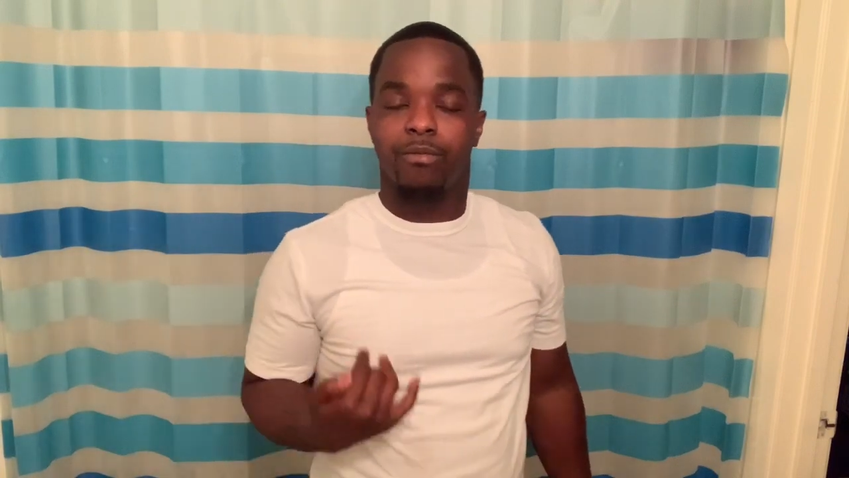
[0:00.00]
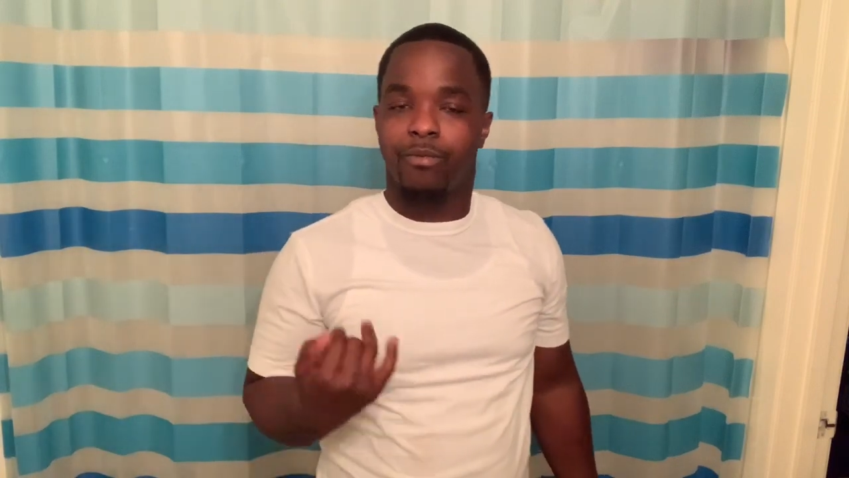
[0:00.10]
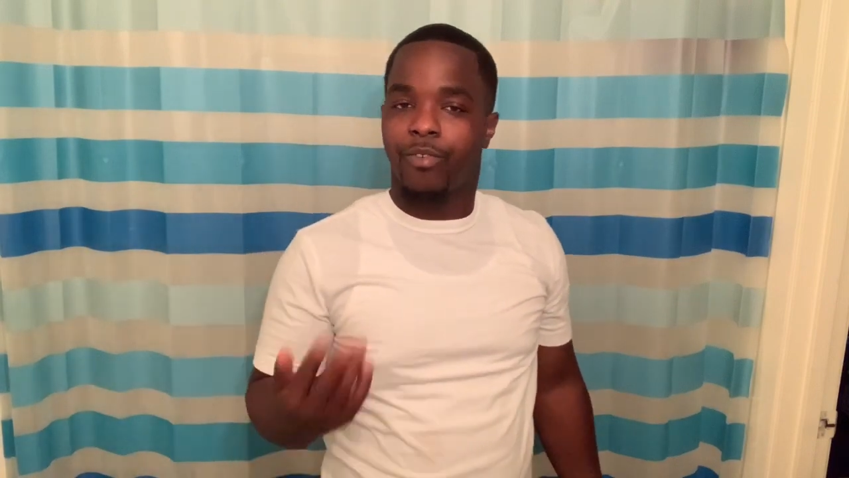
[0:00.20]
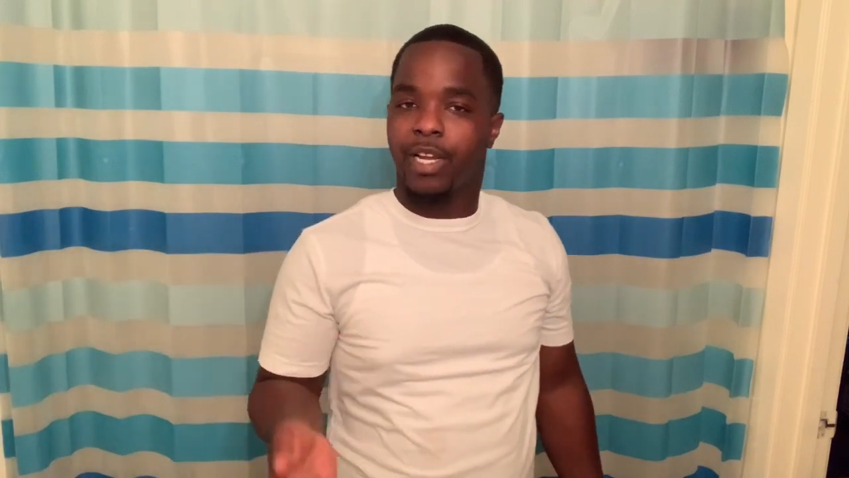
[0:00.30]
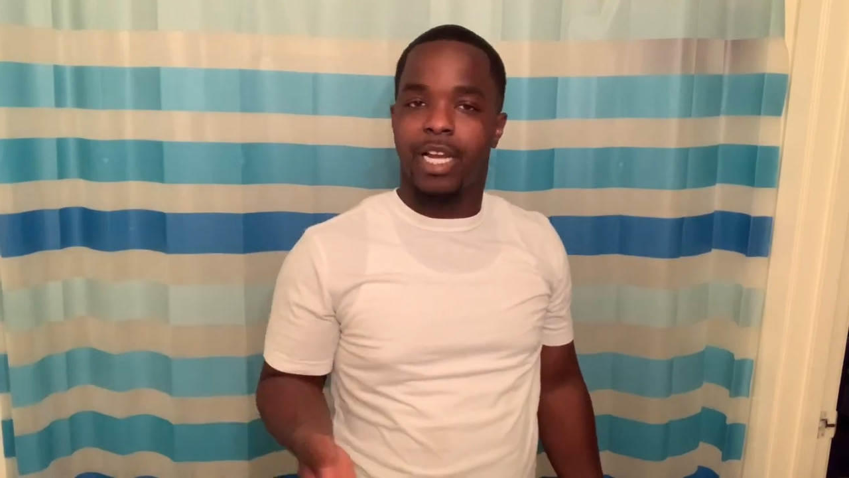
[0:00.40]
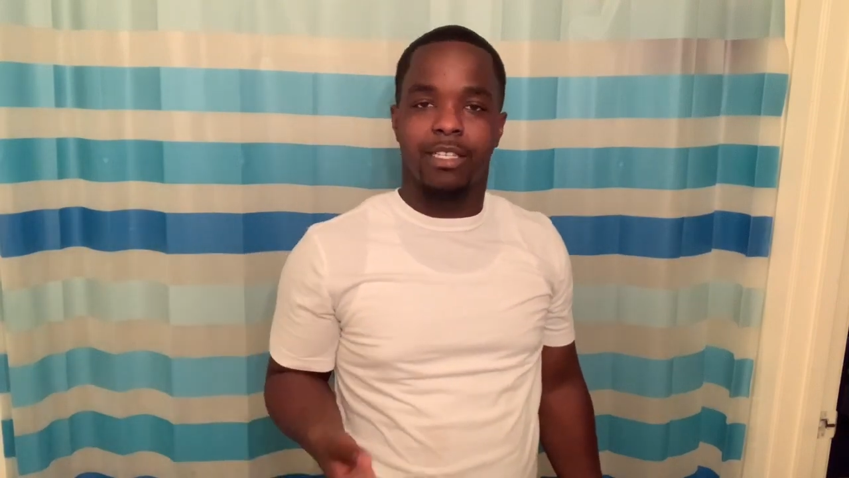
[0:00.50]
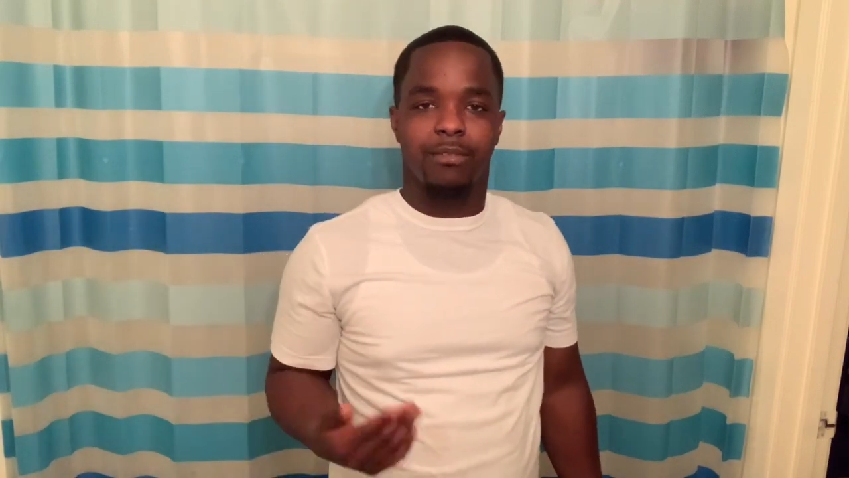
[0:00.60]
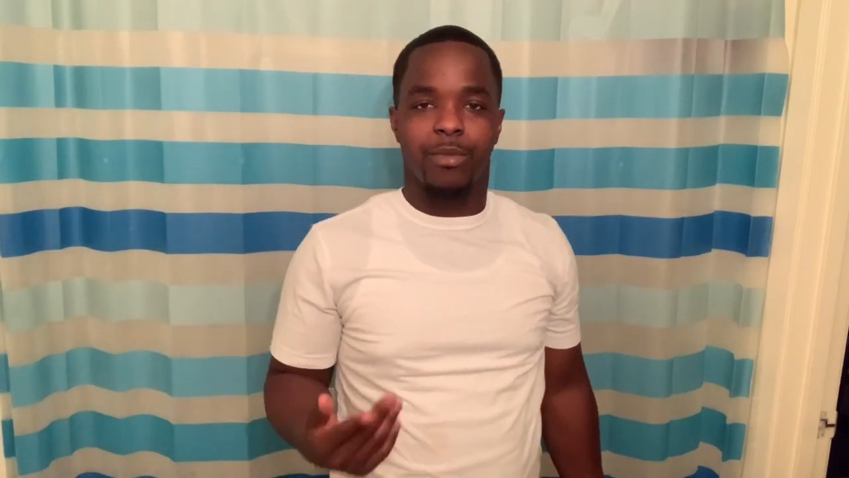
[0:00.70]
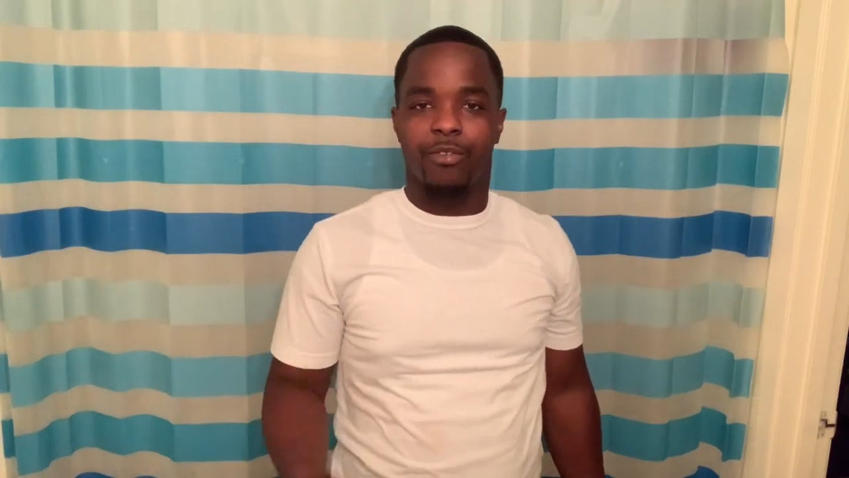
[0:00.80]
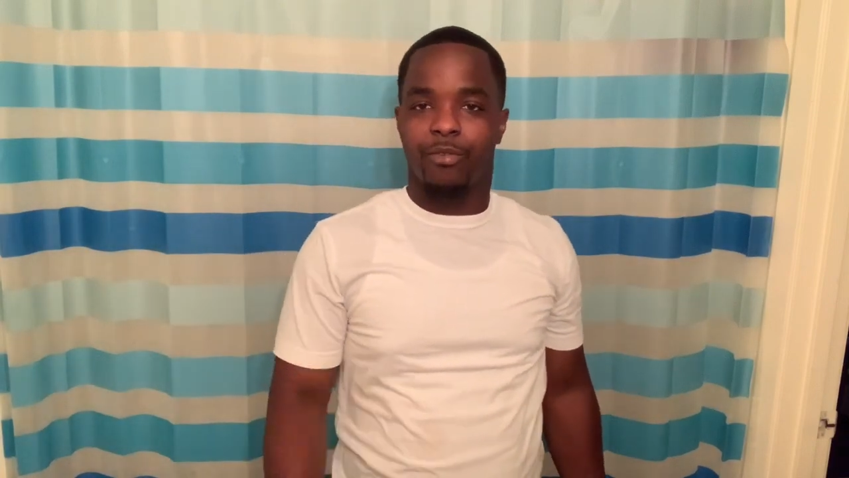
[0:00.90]
figure out some
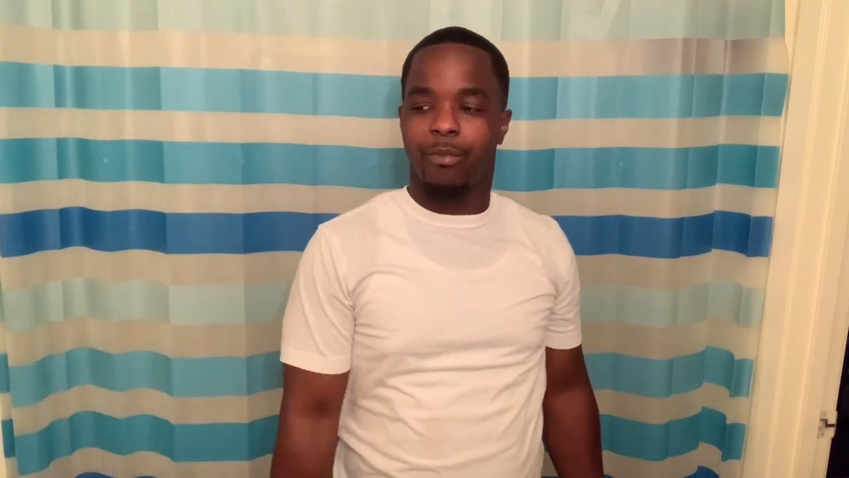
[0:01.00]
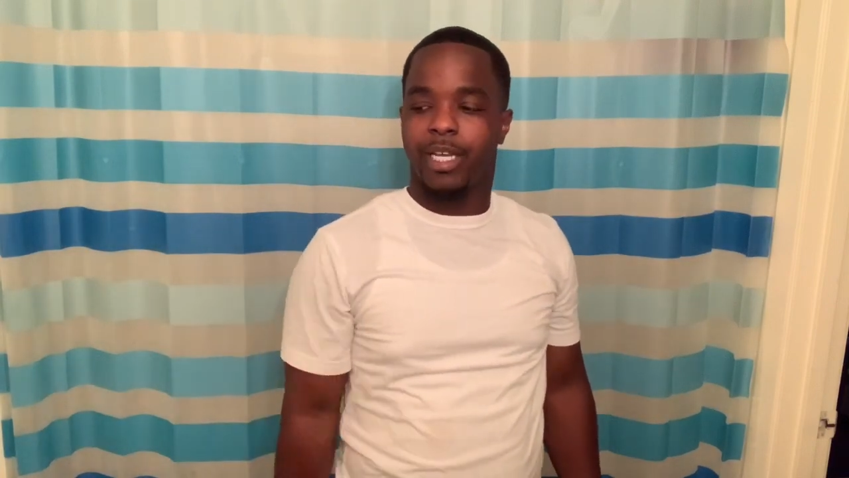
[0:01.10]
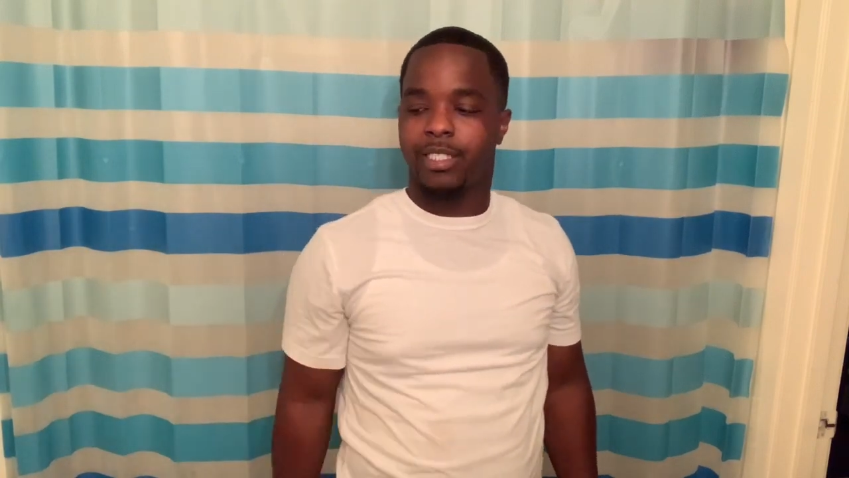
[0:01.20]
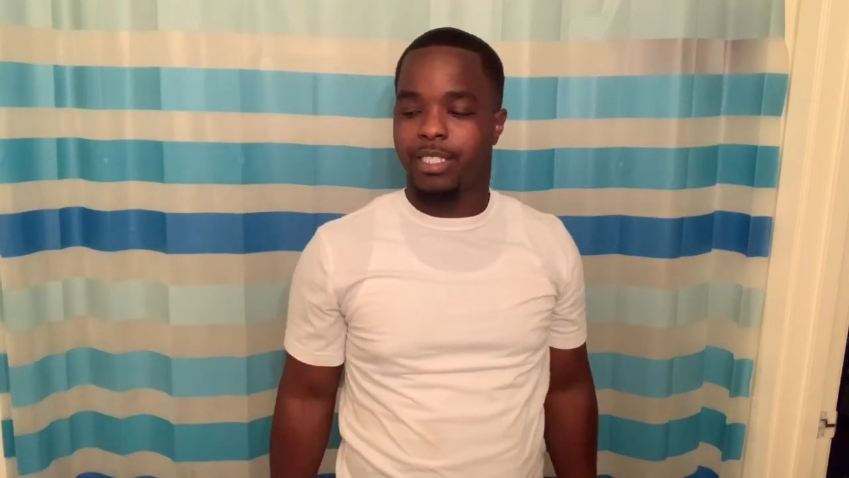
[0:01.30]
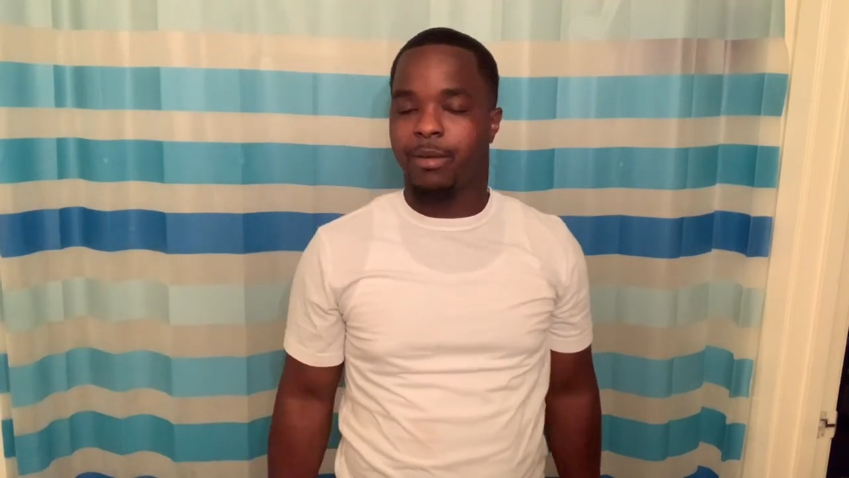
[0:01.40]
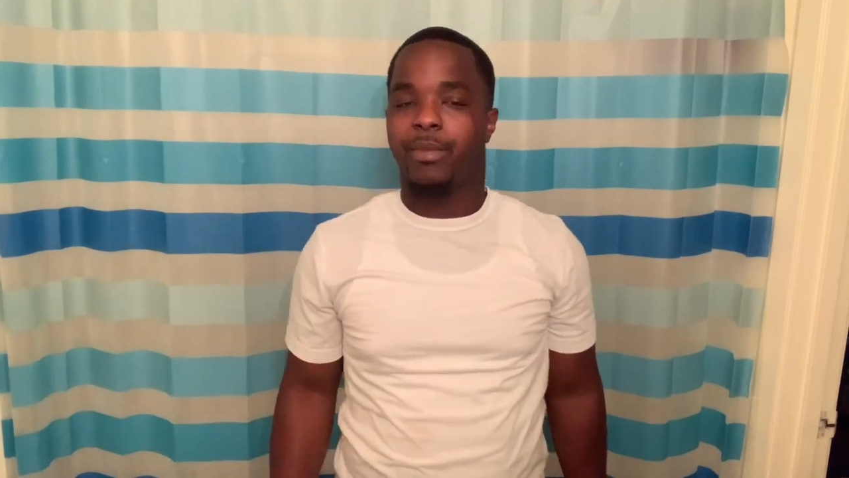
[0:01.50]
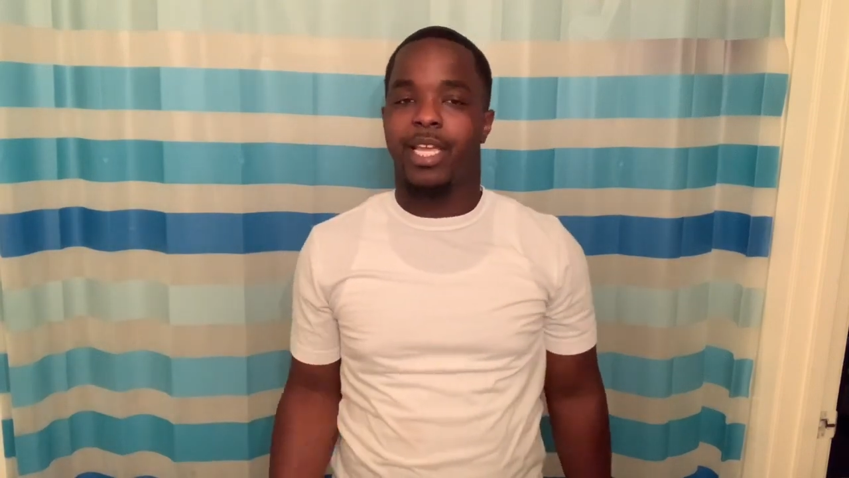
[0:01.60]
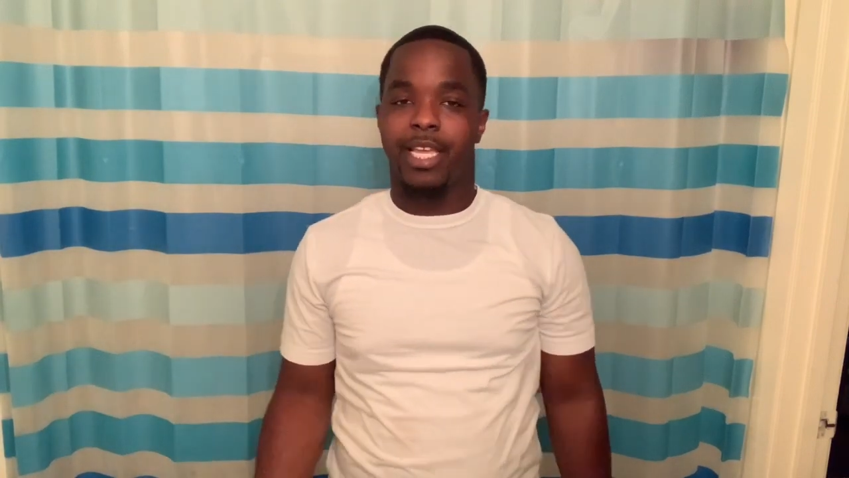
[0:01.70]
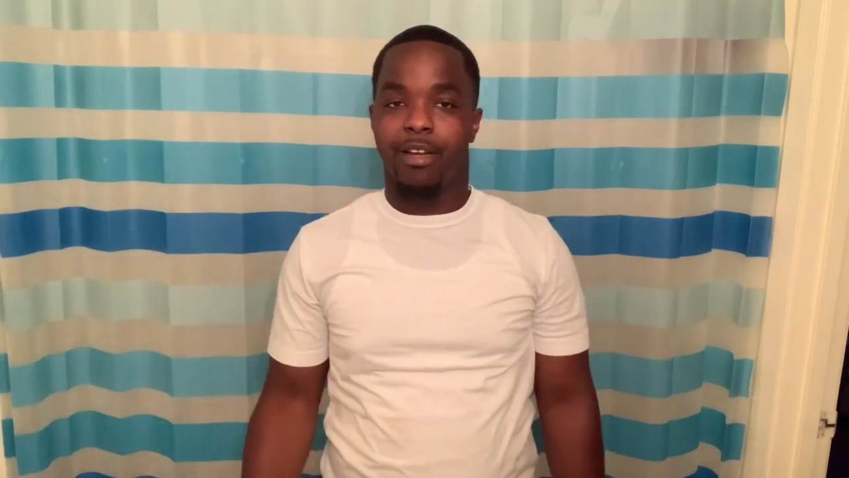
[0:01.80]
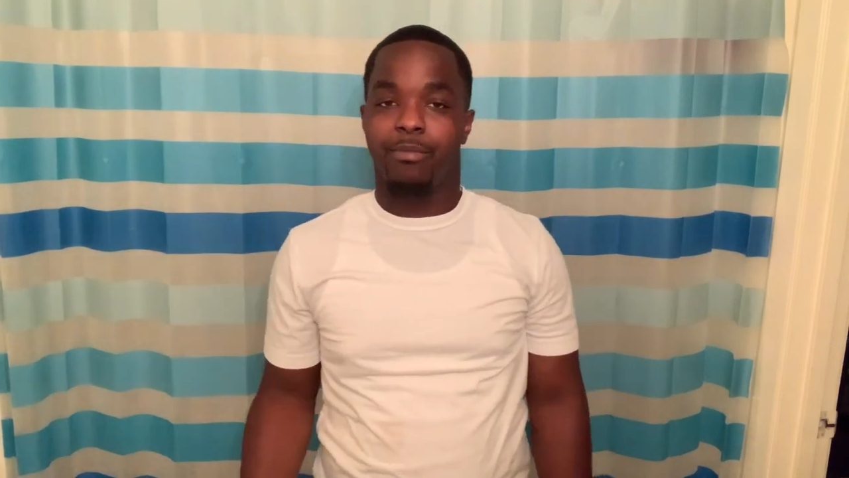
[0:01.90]
information that may
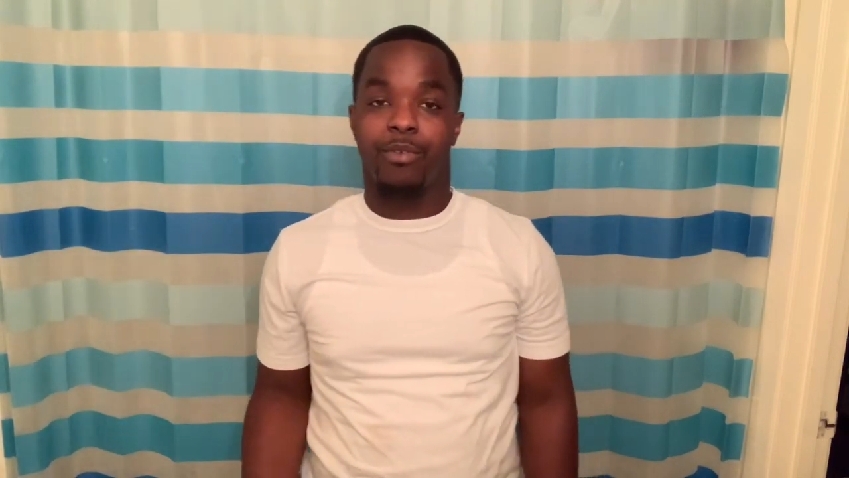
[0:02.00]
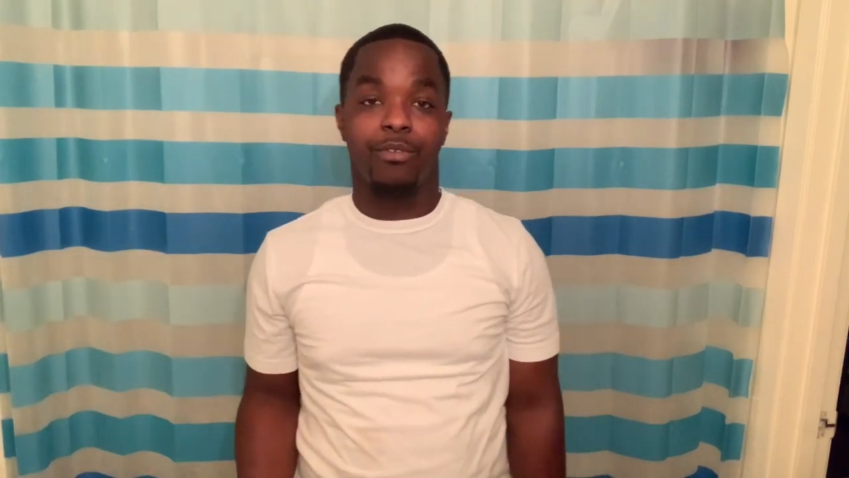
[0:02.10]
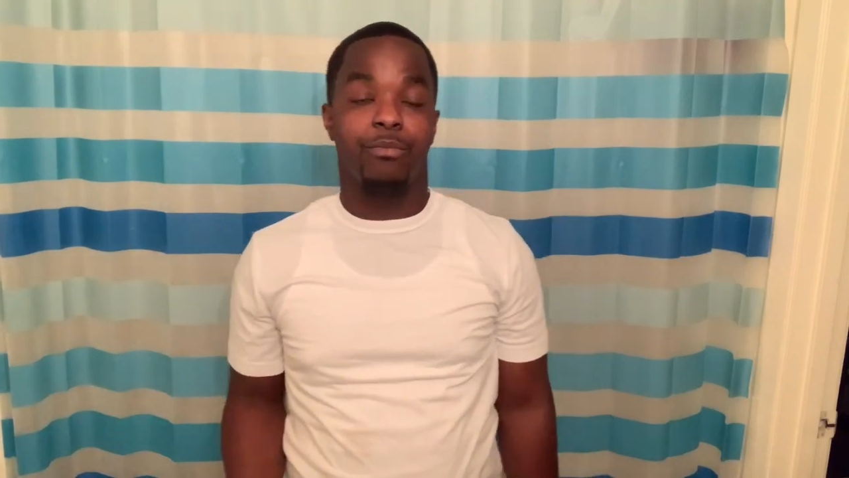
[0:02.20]
help you.